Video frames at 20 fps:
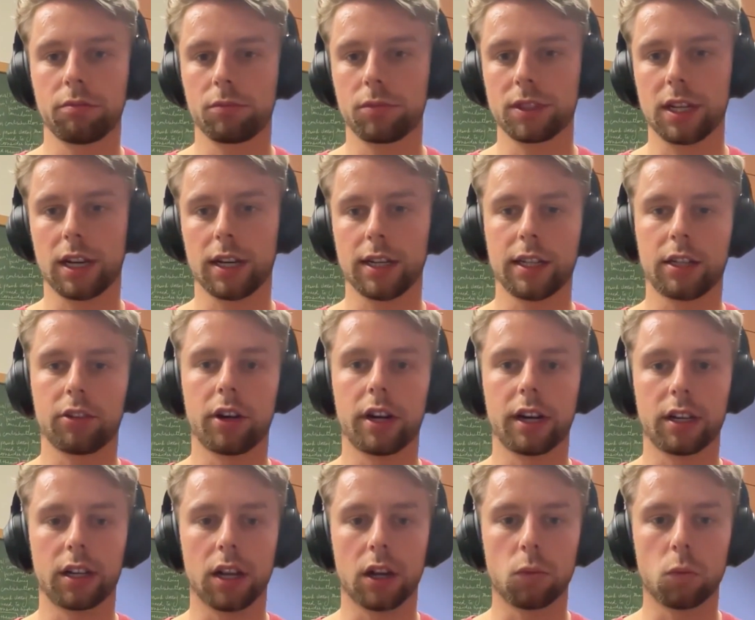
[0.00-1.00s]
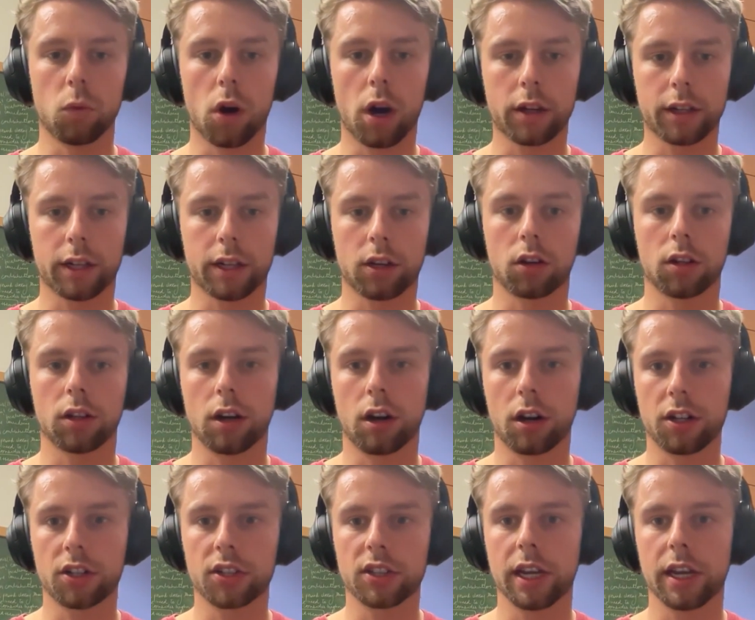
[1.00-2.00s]
slightly greater than 1 and on
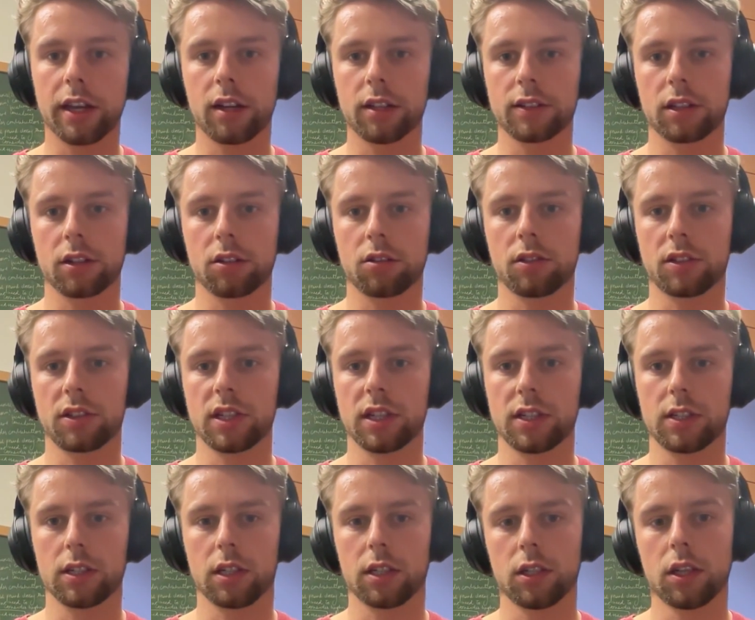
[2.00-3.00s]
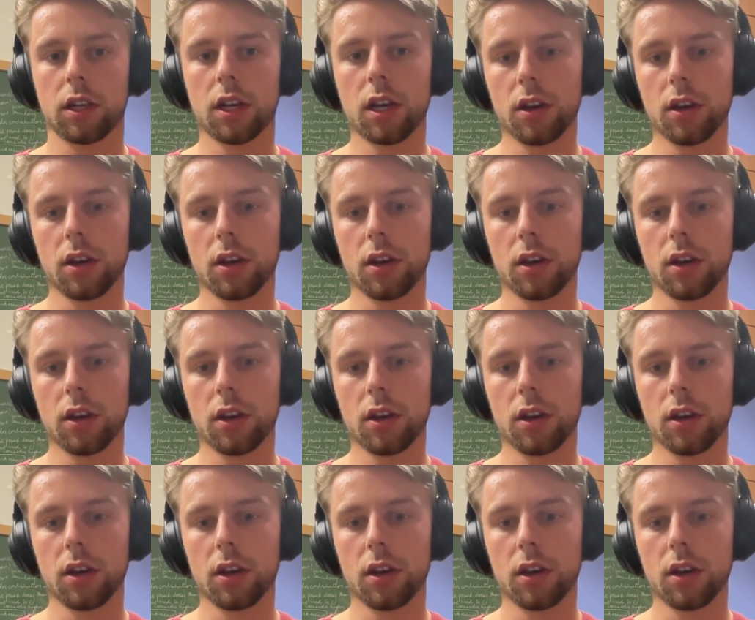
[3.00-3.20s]
large scales are consistent